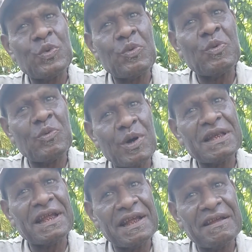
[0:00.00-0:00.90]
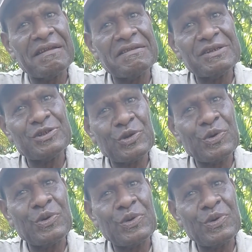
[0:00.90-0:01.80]
what they
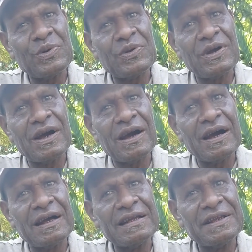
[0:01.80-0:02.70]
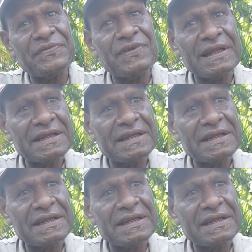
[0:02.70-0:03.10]
saw in the village.